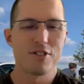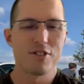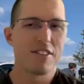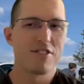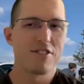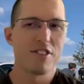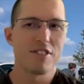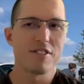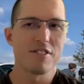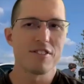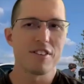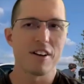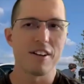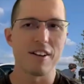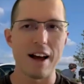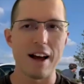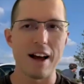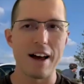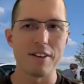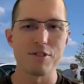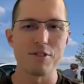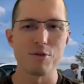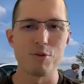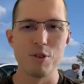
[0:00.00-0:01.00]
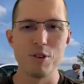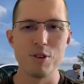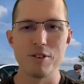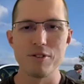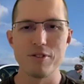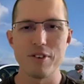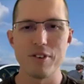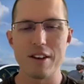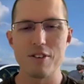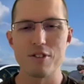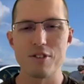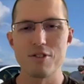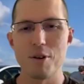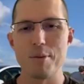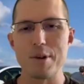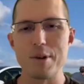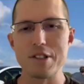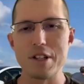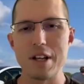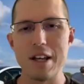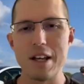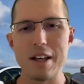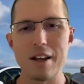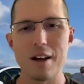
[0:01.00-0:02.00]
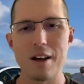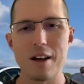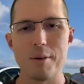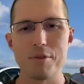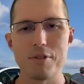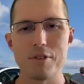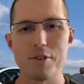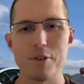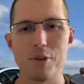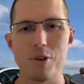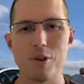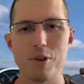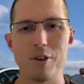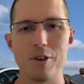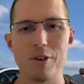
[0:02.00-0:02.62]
a glass roof, and there's so much heat comes through.